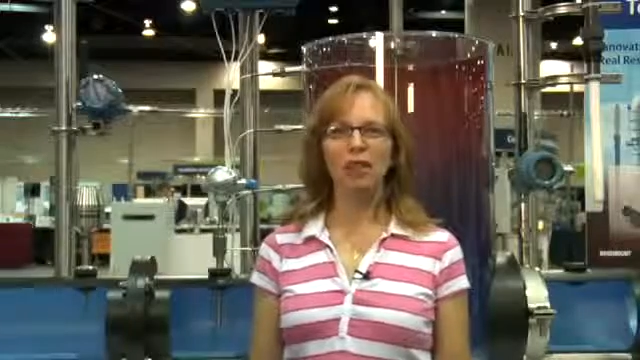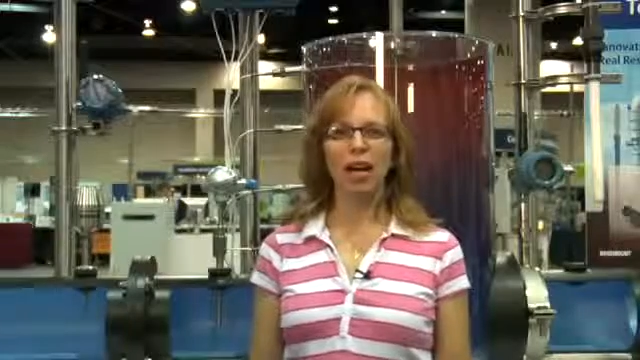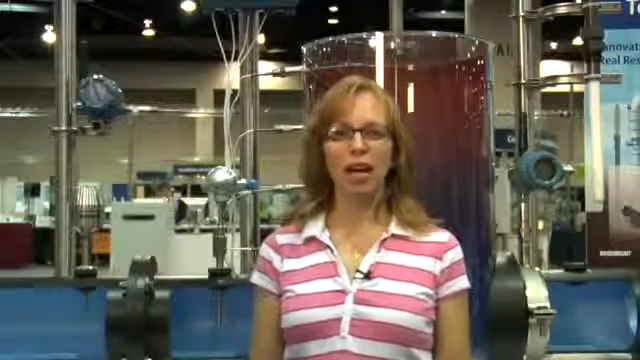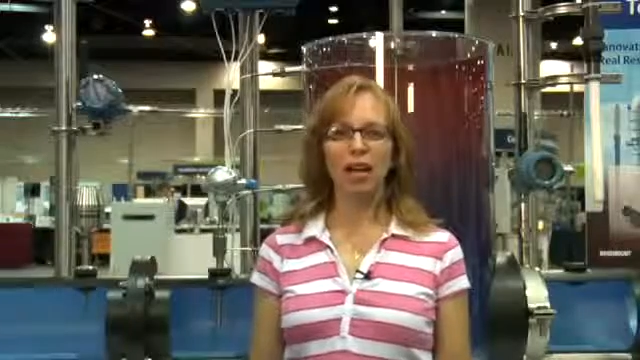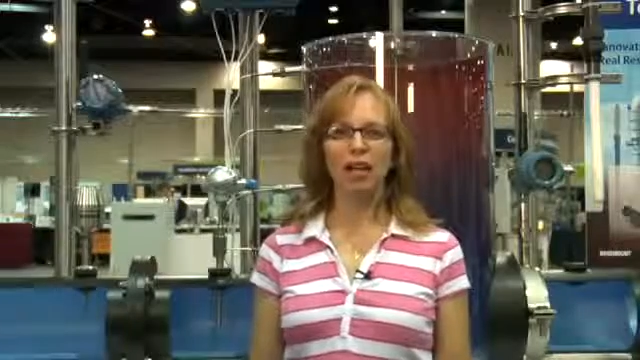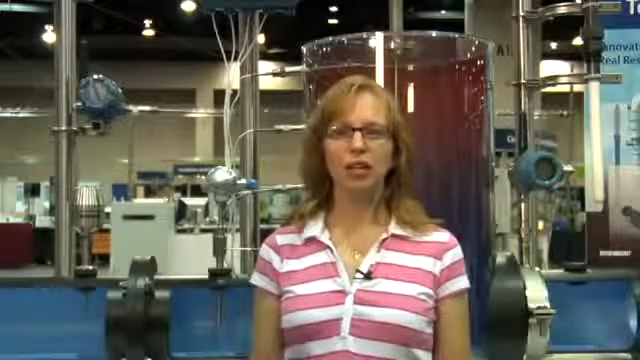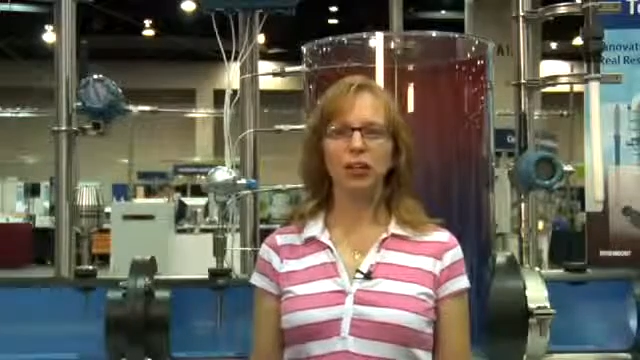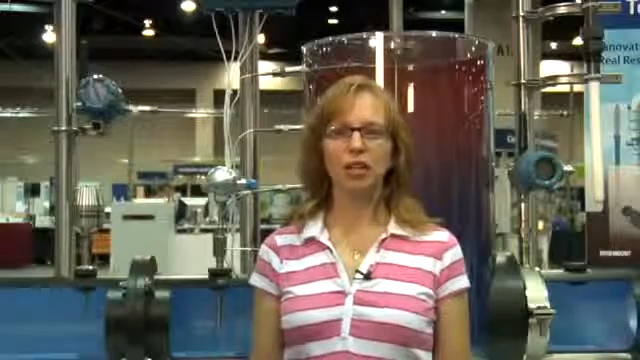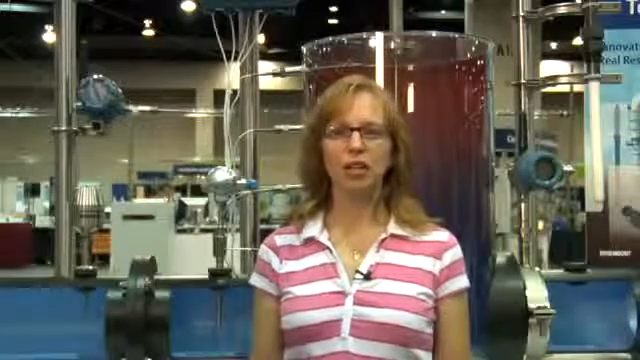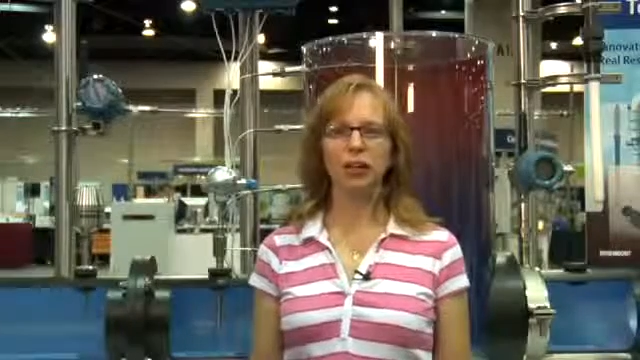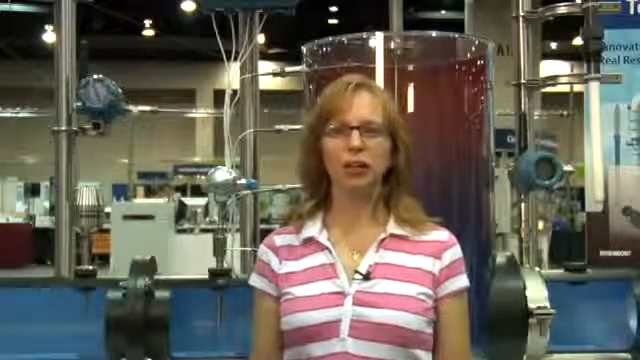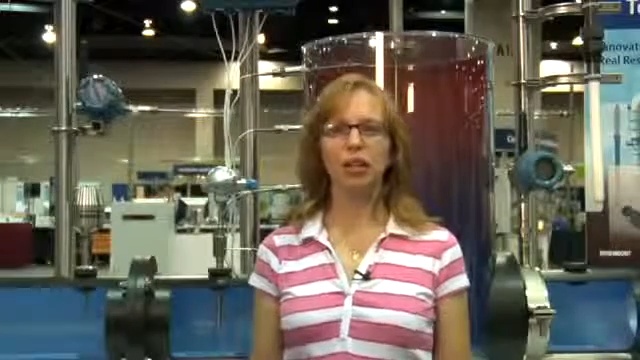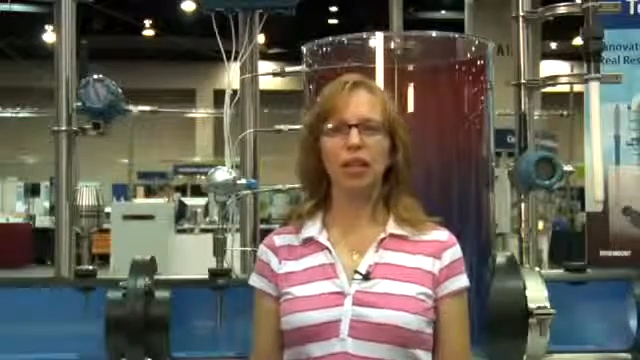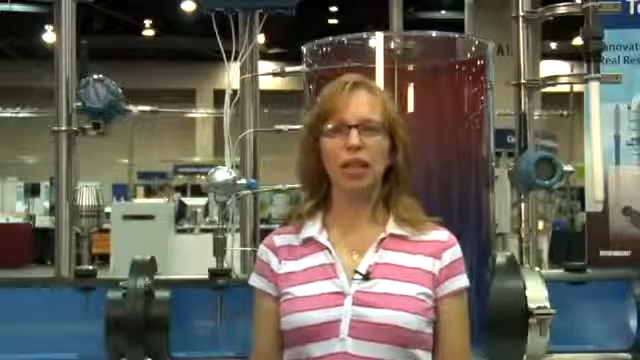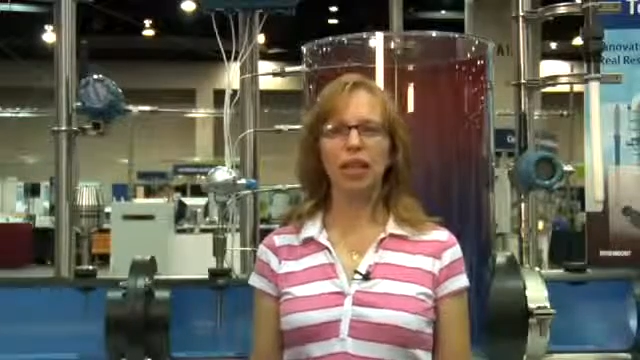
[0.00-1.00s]
and conduits that
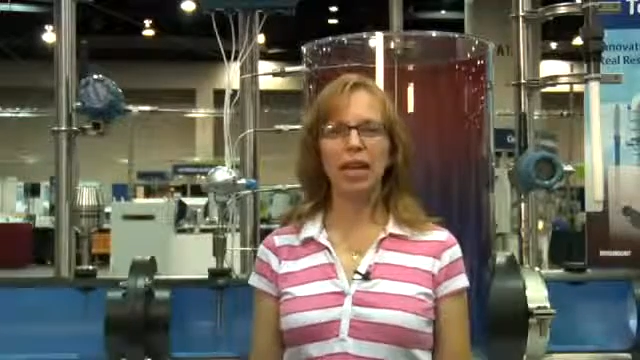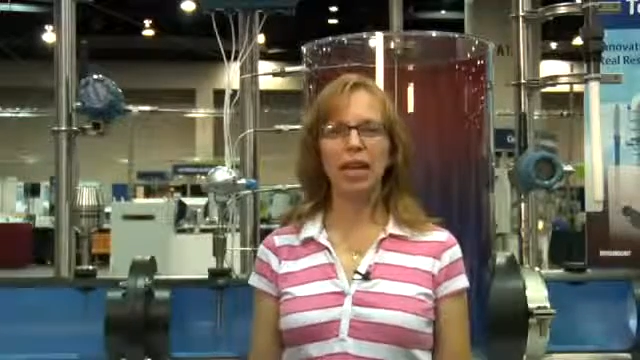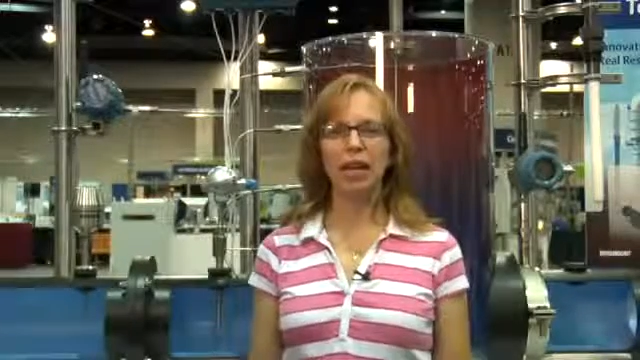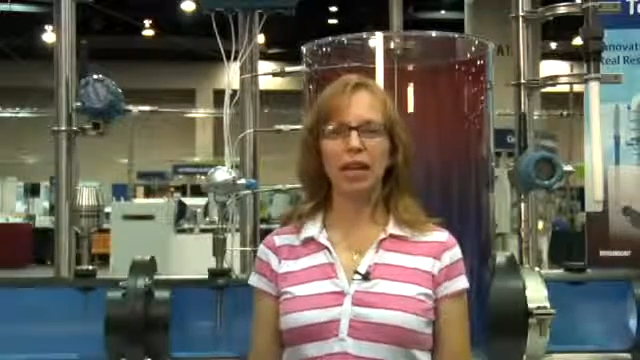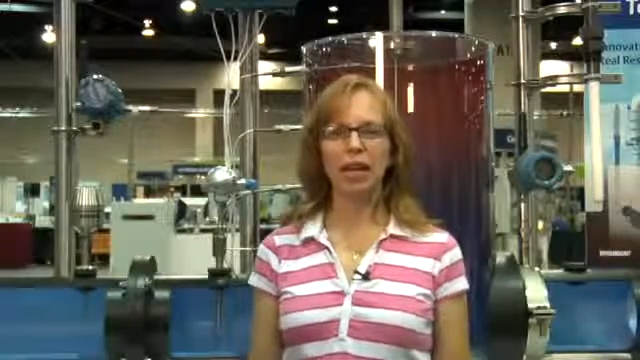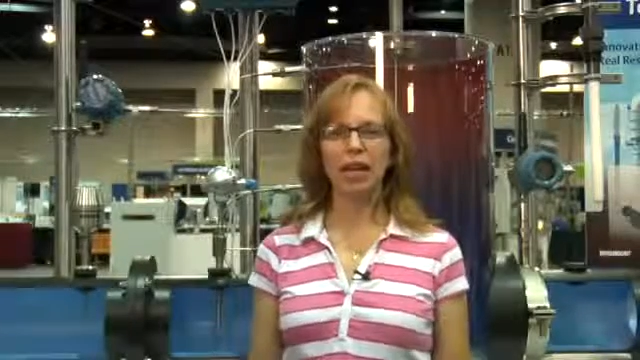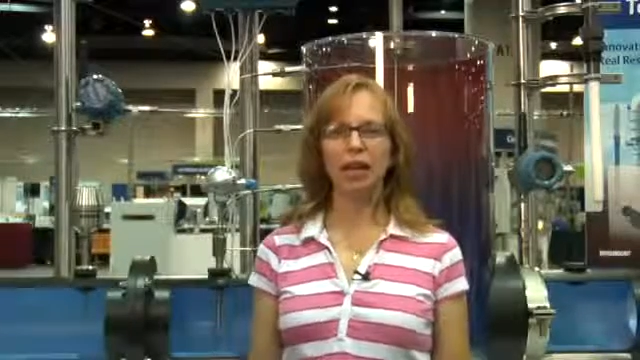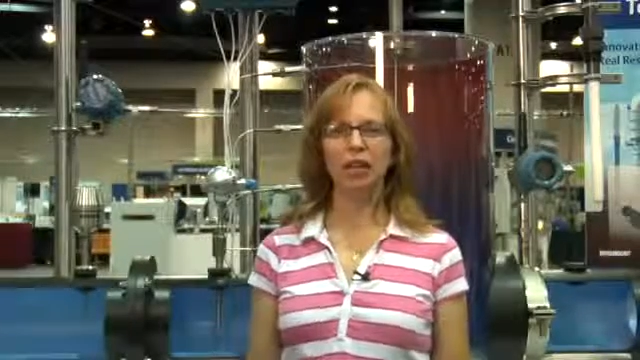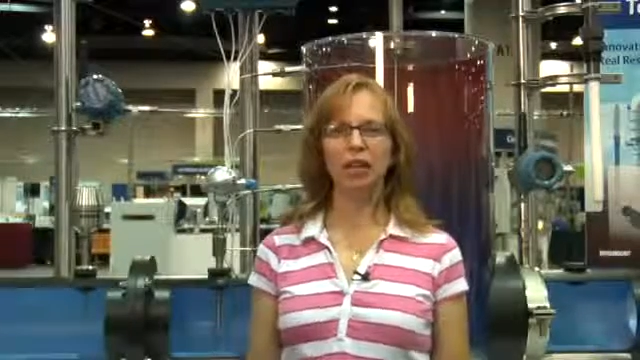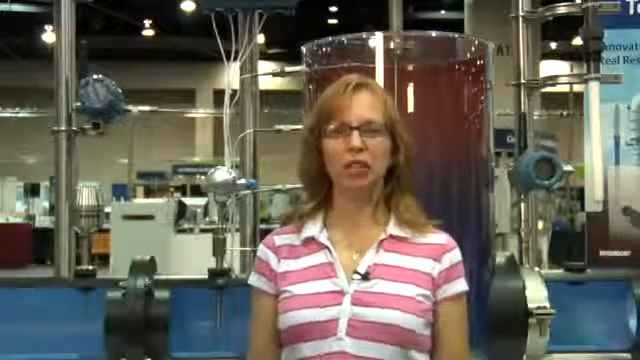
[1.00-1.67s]
would be needed